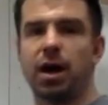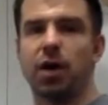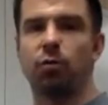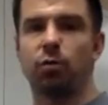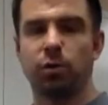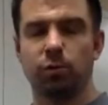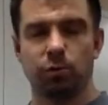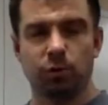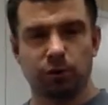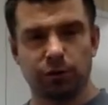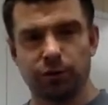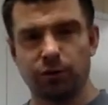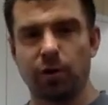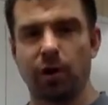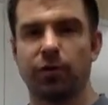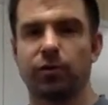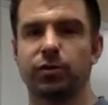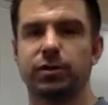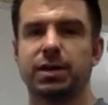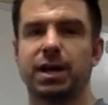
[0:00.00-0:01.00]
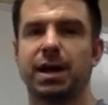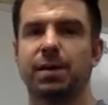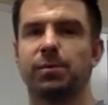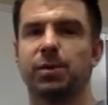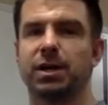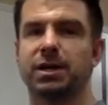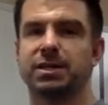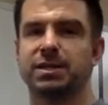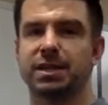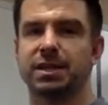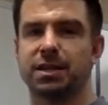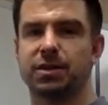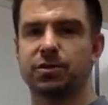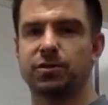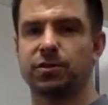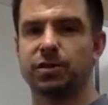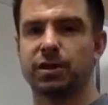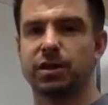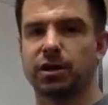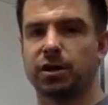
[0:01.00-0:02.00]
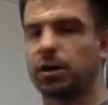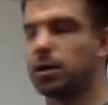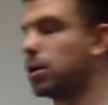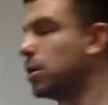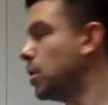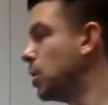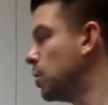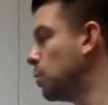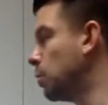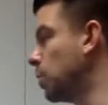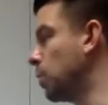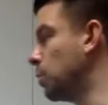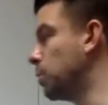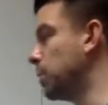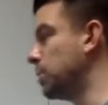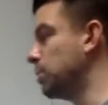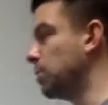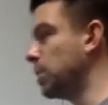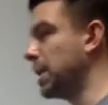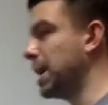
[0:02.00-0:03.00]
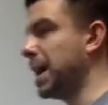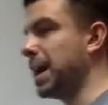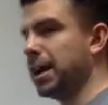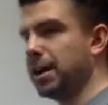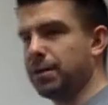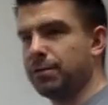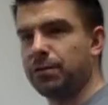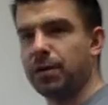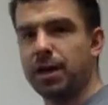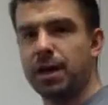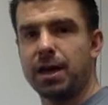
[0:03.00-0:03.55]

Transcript: We will do other timelines later in the year where we will have